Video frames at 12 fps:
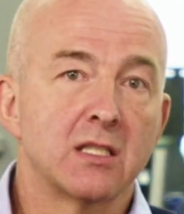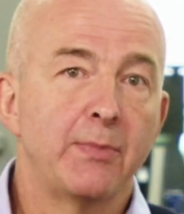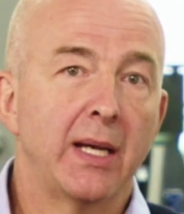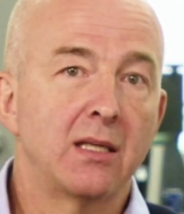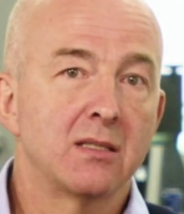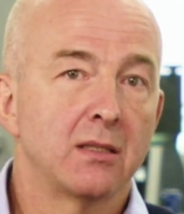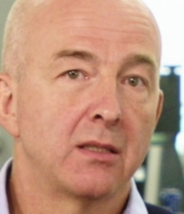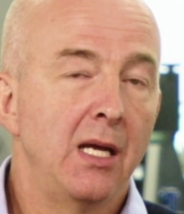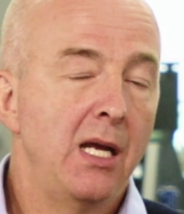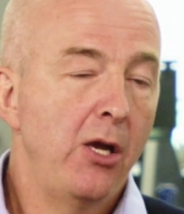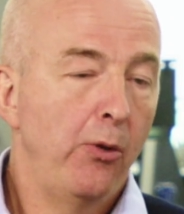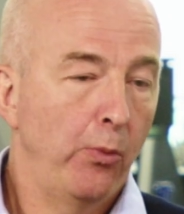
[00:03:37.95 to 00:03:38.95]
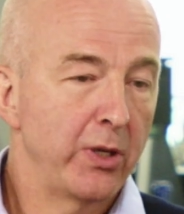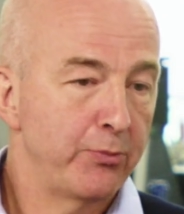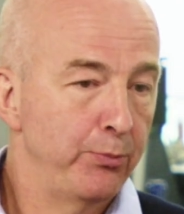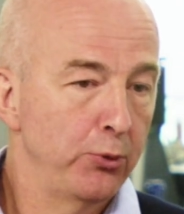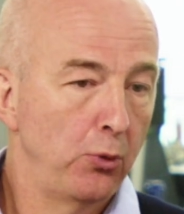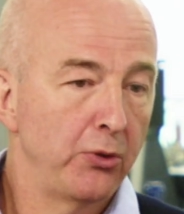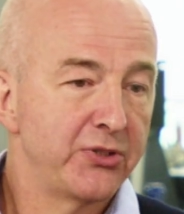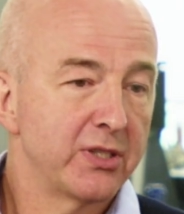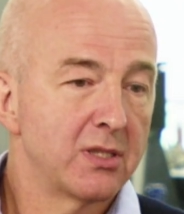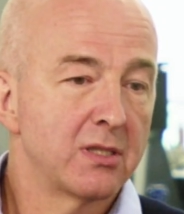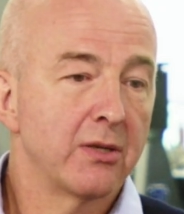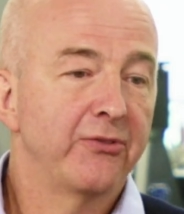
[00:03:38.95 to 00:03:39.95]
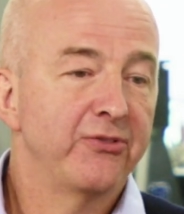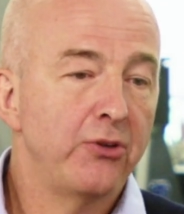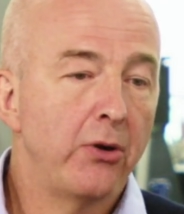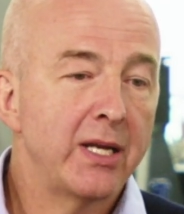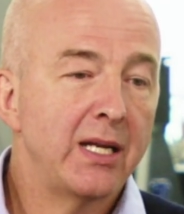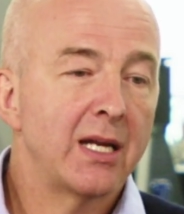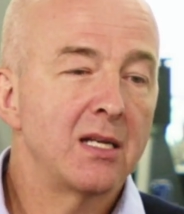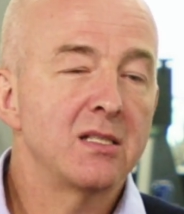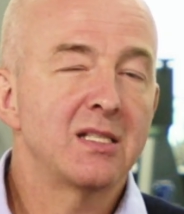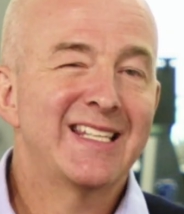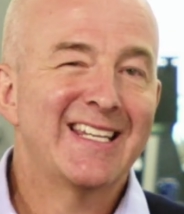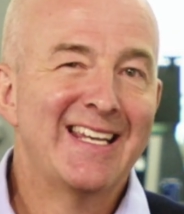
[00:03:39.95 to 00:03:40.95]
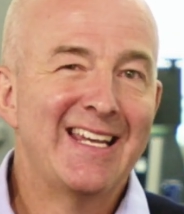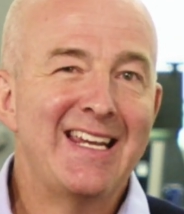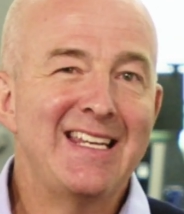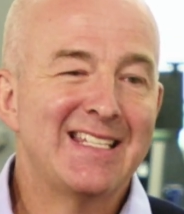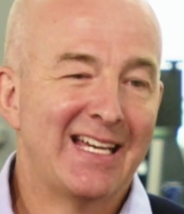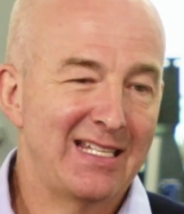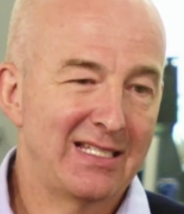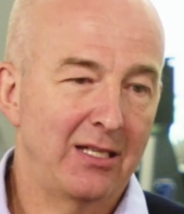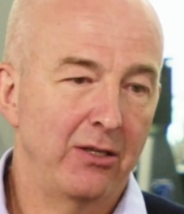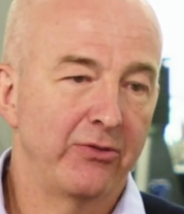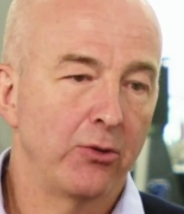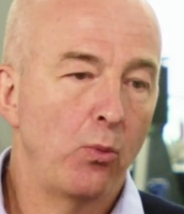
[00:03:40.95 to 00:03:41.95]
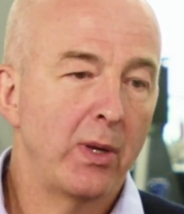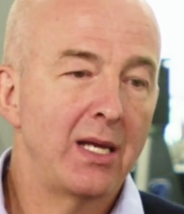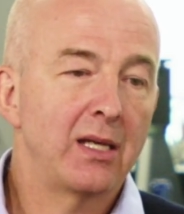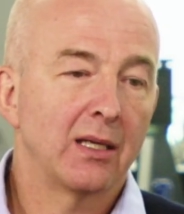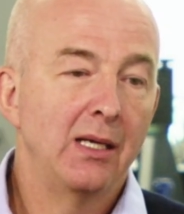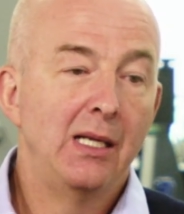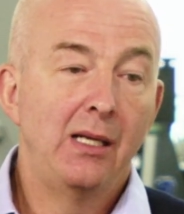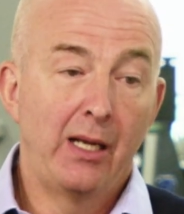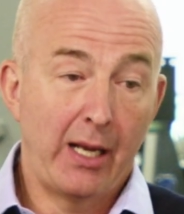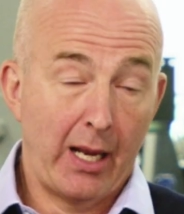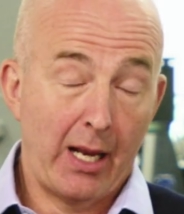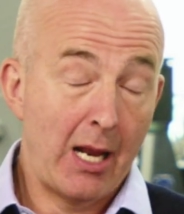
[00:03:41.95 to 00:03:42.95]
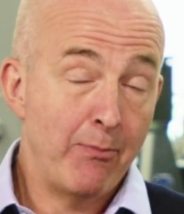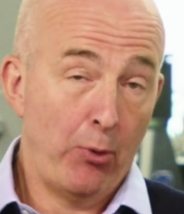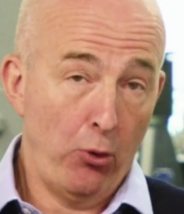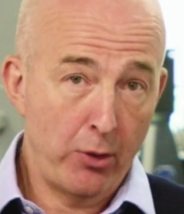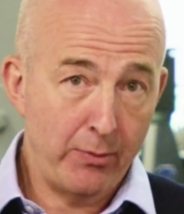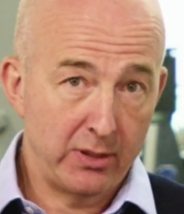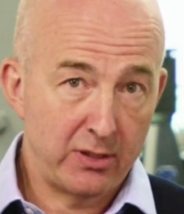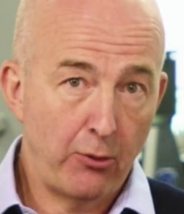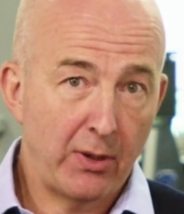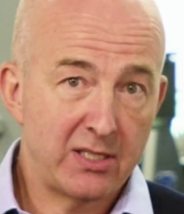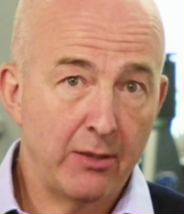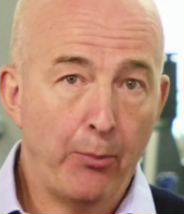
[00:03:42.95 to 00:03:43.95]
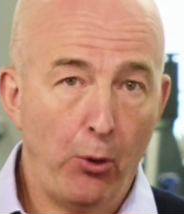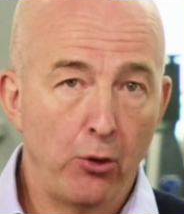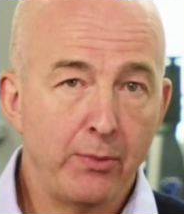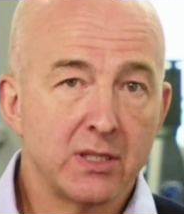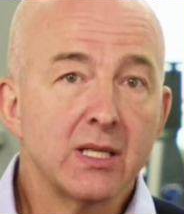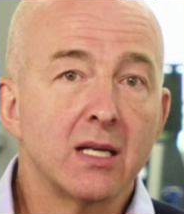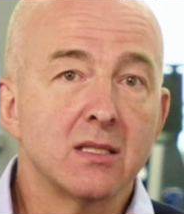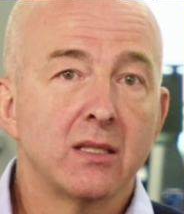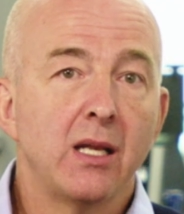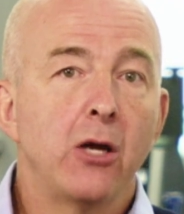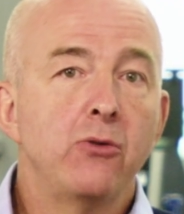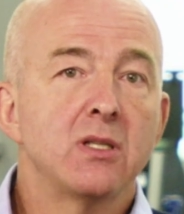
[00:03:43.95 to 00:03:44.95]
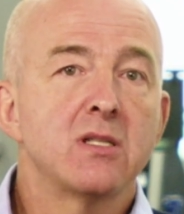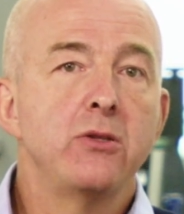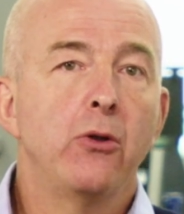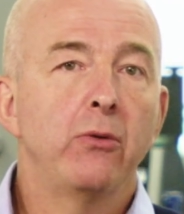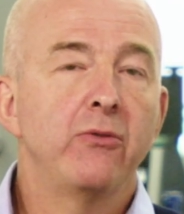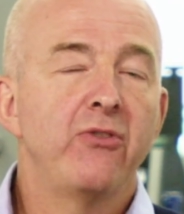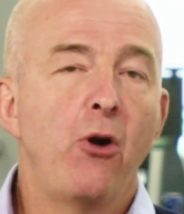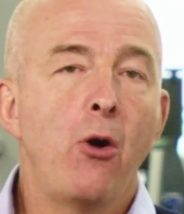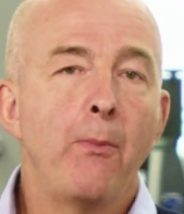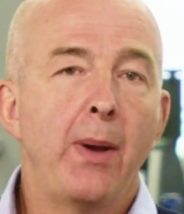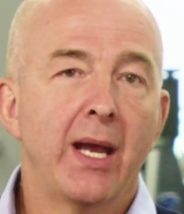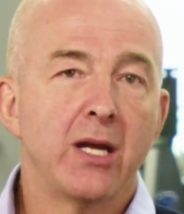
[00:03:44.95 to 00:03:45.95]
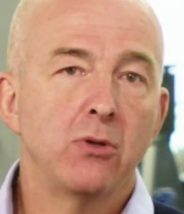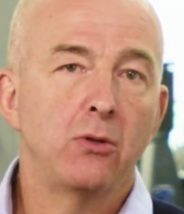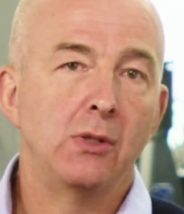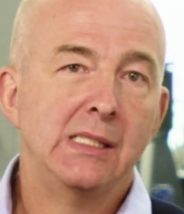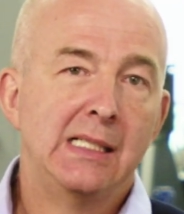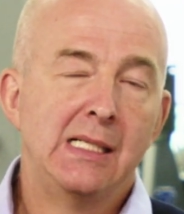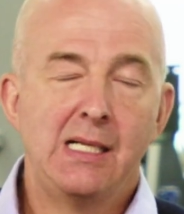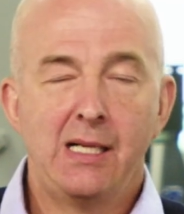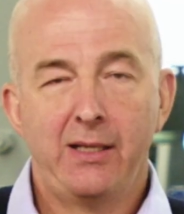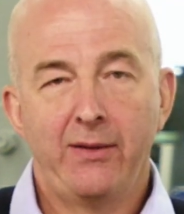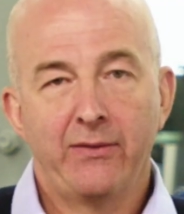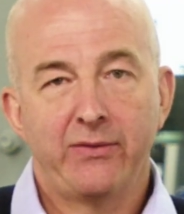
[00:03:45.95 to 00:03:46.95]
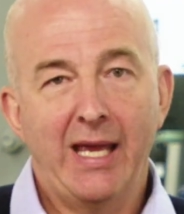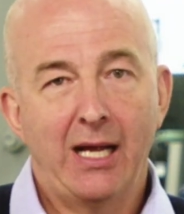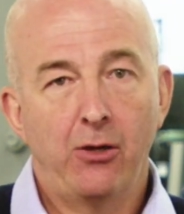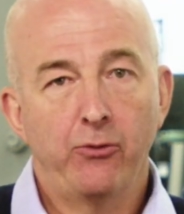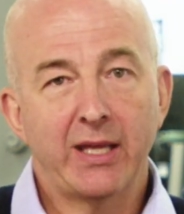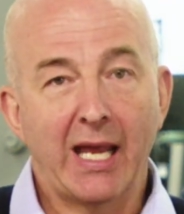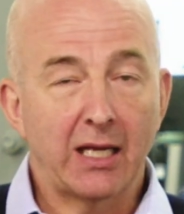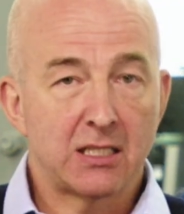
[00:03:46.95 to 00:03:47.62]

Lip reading: than expected, which brought us to Friday's key data of the week, employment, US employment data known as non-farm payroll. Now, the